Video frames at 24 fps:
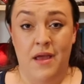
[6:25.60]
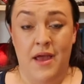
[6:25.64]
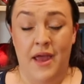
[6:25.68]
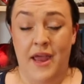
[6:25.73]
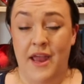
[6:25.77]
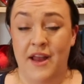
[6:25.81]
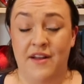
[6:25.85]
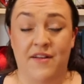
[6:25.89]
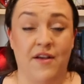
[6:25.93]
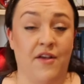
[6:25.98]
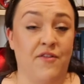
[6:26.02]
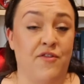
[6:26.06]

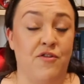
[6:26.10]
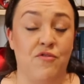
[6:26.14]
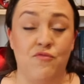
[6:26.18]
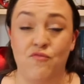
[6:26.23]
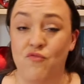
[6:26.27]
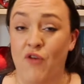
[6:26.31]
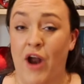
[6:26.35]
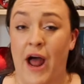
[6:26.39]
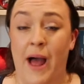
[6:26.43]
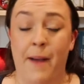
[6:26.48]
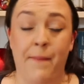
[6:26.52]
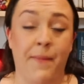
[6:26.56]
He
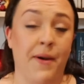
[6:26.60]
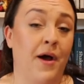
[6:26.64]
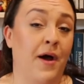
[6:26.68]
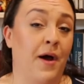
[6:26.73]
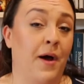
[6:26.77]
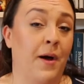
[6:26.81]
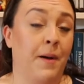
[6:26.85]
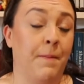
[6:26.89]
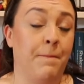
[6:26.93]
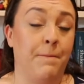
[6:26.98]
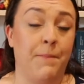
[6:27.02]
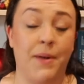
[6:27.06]
doesn't wrap
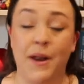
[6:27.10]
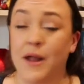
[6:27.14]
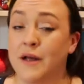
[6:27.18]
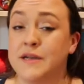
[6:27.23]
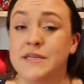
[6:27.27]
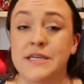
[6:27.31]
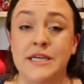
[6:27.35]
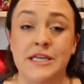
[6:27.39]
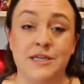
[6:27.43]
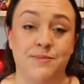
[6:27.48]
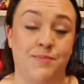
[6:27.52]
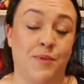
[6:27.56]
her
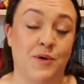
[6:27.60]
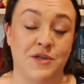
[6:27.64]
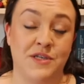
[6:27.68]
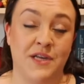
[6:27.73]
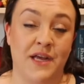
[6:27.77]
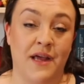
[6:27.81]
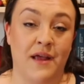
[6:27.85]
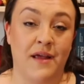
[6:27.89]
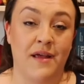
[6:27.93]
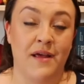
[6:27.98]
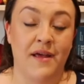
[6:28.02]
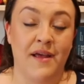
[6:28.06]
bloodied
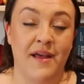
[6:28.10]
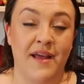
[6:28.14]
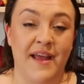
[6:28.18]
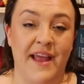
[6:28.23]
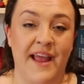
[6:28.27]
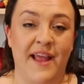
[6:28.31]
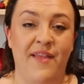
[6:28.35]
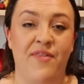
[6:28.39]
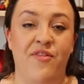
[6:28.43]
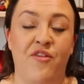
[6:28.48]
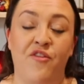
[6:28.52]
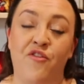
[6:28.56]
body
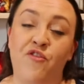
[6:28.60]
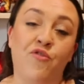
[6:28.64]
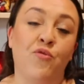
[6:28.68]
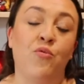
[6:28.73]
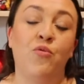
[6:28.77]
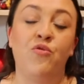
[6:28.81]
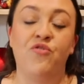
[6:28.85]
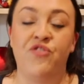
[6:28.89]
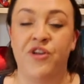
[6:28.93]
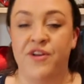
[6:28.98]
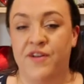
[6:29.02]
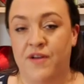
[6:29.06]
in the
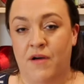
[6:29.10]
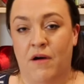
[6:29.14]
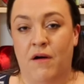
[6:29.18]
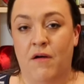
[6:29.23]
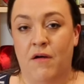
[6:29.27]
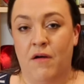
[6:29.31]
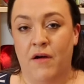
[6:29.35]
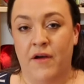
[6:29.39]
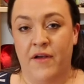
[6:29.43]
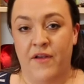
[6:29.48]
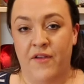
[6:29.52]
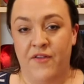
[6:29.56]
salted
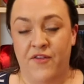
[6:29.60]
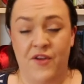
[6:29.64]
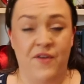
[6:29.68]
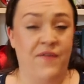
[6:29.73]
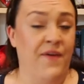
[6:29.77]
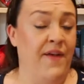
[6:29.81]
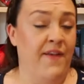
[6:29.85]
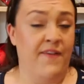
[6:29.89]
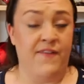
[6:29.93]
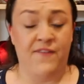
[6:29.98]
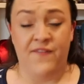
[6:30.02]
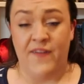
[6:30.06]
carcass of
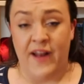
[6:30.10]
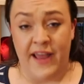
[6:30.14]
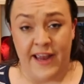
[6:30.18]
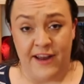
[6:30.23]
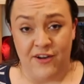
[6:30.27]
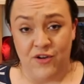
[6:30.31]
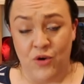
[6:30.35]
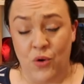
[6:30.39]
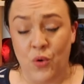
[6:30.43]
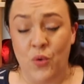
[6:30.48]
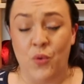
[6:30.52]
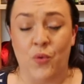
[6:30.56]
his
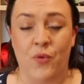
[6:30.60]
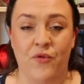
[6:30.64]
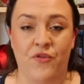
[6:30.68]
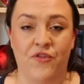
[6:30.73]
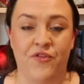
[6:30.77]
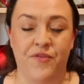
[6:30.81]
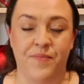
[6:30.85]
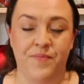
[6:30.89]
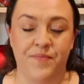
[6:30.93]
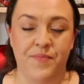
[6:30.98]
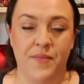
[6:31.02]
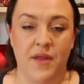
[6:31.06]
flayed
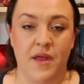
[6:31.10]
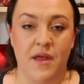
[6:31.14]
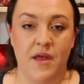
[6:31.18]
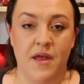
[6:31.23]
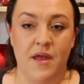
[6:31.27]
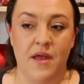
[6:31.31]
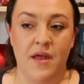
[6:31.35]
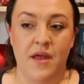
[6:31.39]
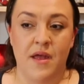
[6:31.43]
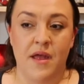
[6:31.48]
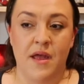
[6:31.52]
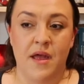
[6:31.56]
horse.
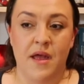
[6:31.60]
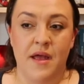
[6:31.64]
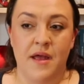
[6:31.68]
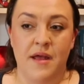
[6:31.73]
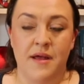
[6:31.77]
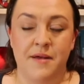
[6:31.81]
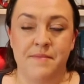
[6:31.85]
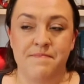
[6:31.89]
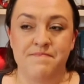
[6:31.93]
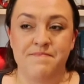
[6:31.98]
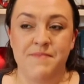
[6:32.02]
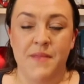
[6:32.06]

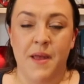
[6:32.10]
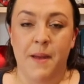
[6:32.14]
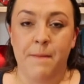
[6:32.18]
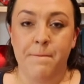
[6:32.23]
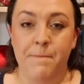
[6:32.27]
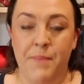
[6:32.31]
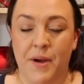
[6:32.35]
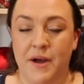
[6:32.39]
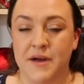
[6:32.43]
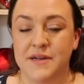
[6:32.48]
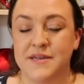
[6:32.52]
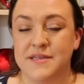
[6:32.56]

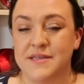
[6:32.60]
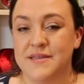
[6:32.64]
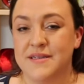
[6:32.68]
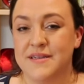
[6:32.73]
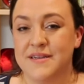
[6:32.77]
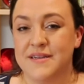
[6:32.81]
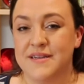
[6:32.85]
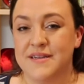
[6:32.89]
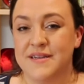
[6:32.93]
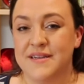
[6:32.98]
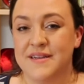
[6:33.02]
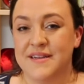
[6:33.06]
But
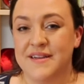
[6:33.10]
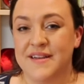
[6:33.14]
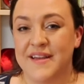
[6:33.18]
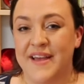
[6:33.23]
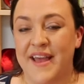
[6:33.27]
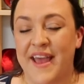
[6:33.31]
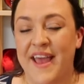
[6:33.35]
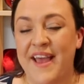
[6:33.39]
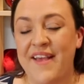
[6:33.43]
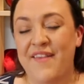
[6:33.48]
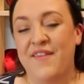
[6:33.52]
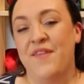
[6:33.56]

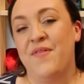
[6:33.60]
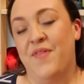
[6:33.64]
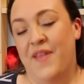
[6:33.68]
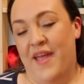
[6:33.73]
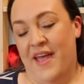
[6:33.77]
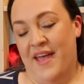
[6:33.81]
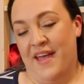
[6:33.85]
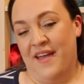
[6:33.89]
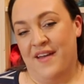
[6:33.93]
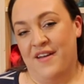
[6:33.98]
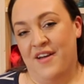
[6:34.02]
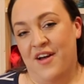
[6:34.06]
isn't
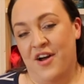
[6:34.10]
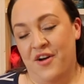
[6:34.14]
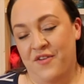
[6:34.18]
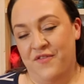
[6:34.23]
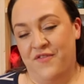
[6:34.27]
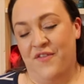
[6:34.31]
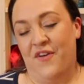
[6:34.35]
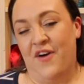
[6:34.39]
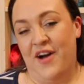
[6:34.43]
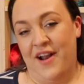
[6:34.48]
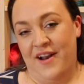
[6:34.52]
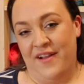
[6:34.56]
there a
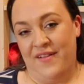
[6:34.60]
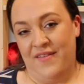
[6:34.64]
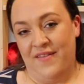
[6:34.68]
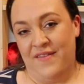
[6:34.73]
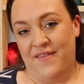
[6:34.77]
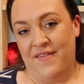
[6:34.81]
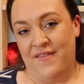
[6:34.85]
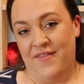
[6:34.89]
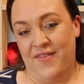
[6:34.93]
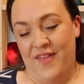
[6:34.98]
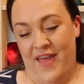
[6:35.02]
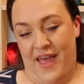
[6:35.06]

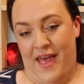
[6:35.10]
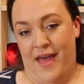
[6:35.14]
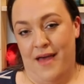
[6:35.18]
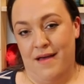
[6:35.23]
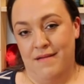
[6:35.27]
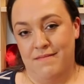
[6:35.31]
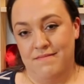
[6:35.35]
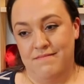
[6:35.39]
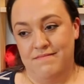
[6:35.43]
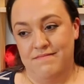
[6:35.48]
violence there?